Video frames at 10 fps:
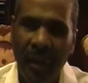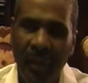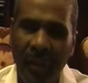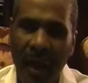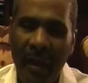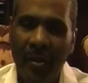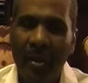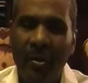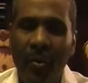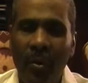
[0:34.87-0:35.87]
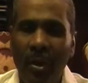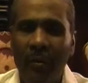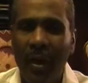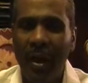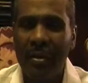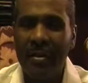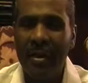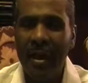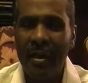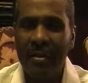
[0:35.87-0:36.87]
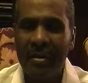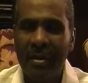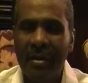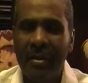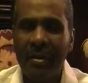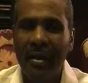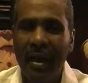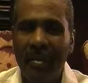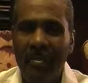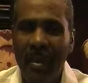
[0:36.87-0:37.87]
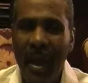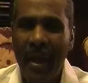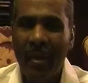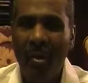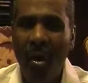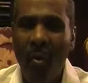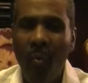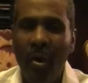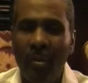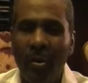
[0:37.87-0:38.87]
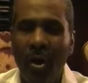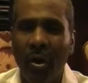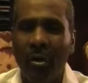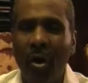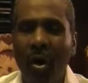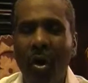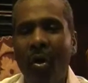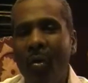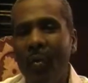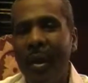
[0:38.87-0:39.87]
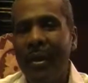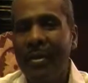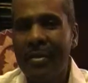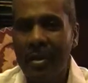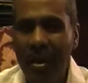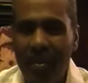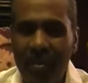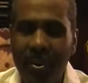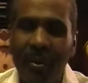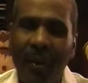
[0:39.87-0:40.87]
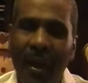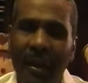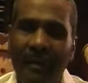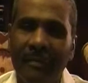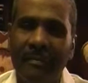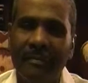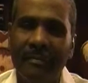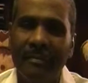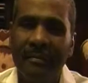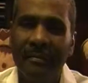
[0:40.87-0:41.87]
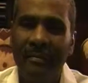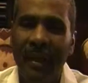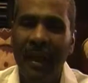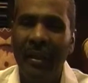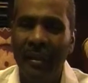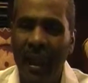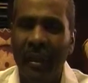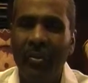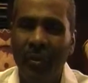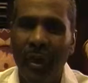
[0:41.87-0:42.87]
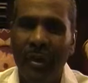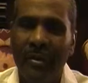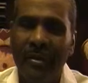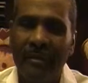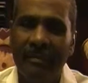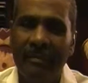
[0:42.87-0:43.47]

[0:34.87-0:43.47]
that the Word of God says a man or woman ought to always pray and not faint.